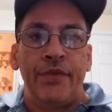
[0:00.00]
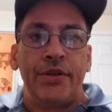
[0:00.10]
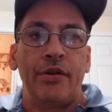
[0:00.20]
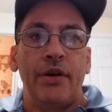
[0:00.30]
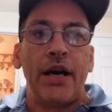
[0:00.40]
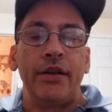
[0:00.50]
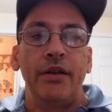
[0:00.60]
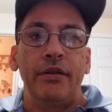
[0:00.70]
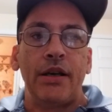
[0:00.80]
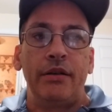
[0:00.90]
So I
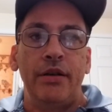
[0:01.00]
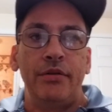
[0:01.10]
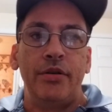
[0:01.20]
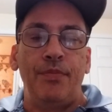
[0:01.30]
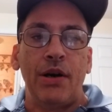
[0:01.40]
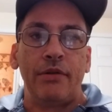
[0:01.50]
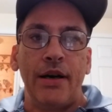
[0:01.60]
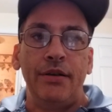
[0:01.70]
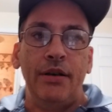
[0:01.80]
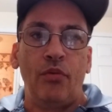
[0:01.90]
think that gives you a better
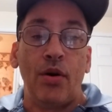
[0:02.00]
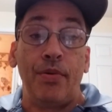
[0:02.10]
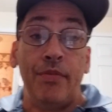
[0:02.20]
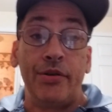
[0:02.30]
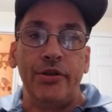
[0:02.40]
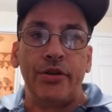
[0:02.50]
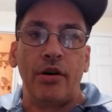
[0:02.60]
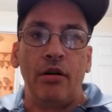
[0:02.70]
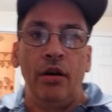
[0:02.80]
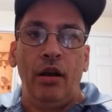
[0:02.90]
idea of what permissions
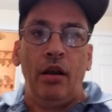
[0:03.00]
are